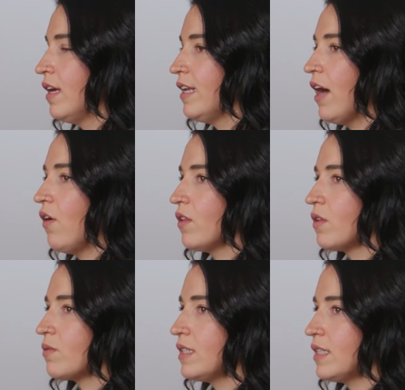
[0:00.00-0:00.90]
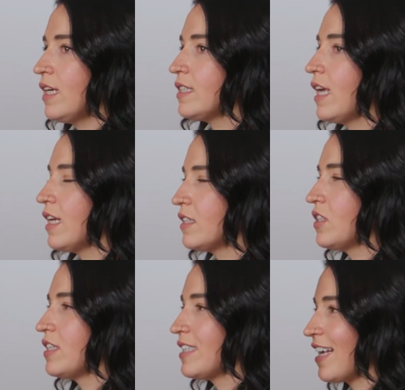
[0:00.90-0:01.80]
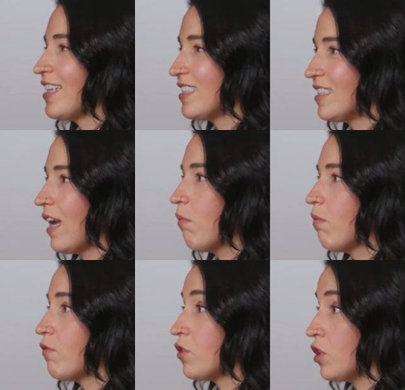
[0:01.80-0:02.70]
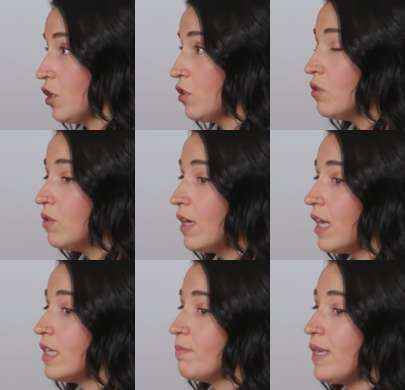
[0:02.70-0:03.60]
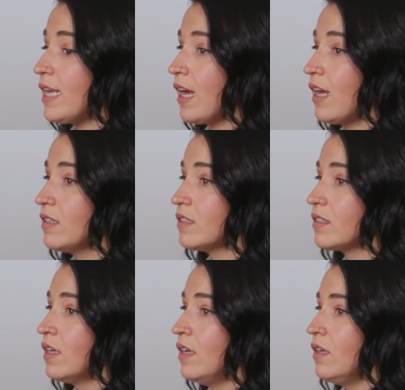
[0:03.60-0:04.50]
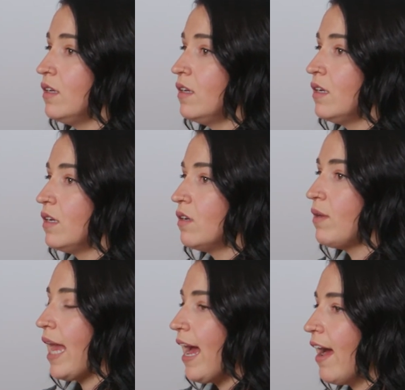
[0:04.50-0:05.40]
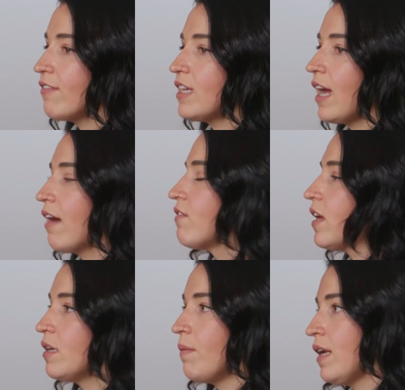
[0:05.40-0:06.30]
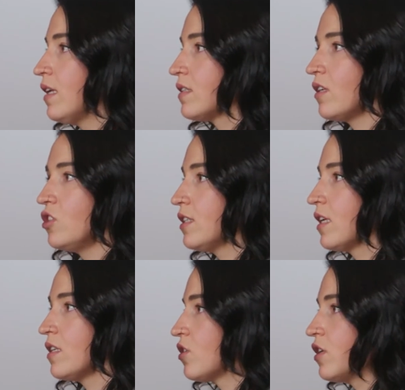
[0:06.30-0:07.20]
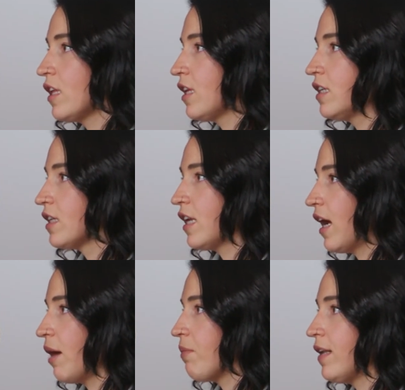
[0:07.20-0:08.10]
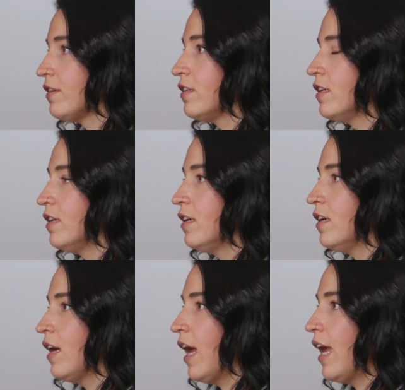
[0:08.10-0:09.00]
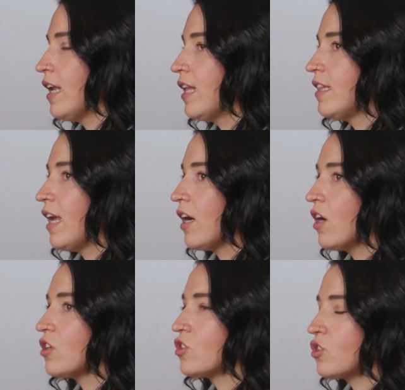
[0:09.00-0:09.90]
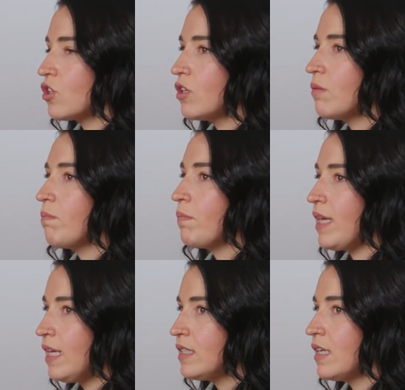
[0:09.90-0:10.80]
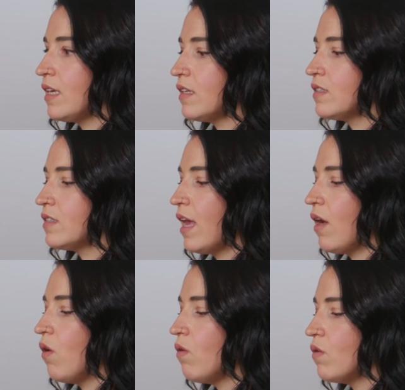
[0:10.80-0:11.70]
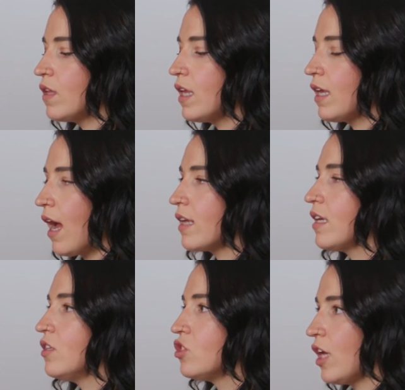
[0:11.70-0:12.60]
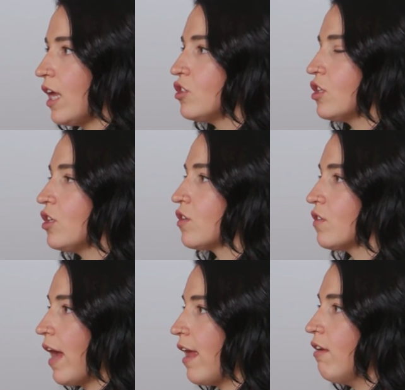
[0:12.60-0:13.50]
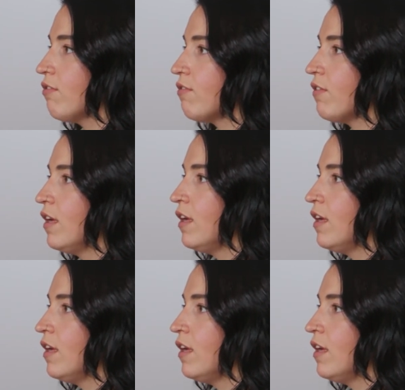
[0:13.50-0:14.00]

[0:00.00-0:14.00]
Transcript: Now, the reason I say it's the second step for you is because we have to have that dependence on Jesus, or nothing's going to happen. And there are certain pieces that only God can change in your life